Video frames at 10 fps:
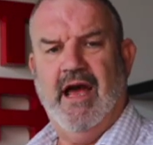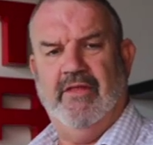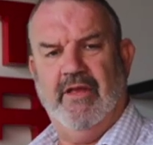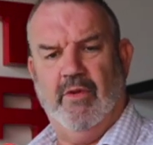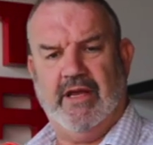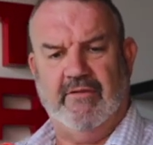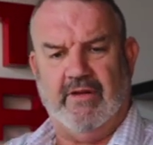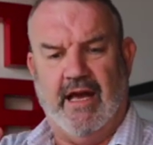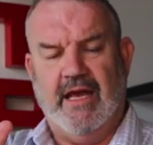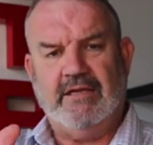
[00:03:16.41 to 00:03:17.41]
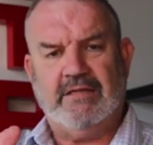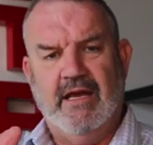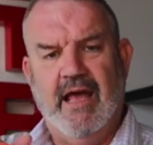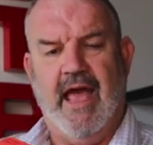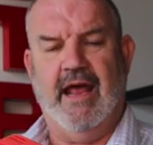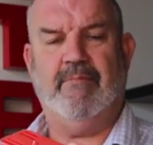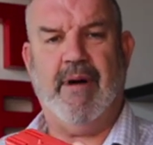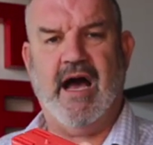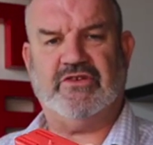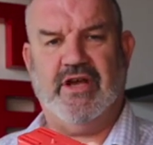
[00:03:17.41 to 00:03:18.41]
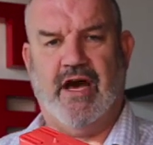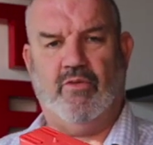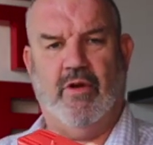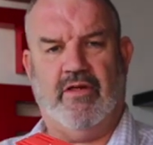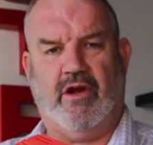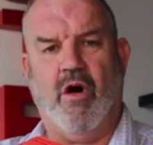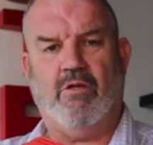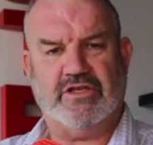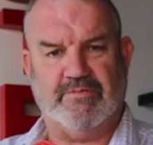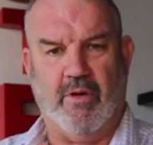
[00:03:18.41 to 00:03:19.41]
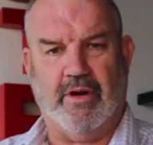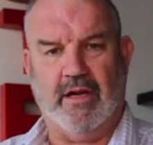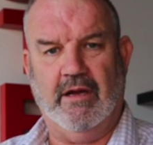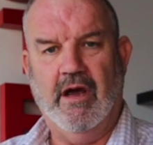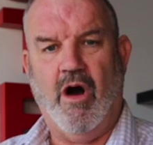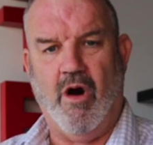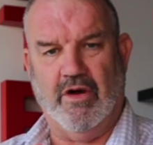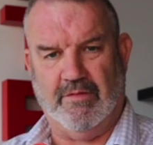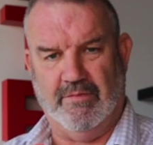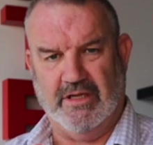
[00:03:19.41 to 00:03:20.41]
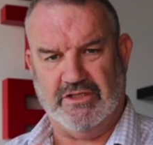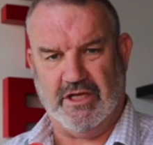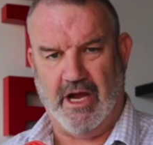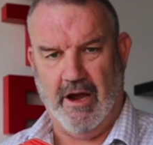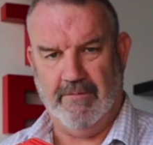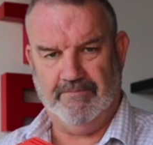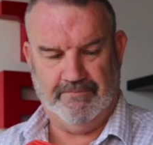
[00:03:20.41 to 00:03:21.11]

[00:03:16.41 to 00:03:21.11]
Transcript: and then we give it a hit and it marks out where the corresponding item needs to go.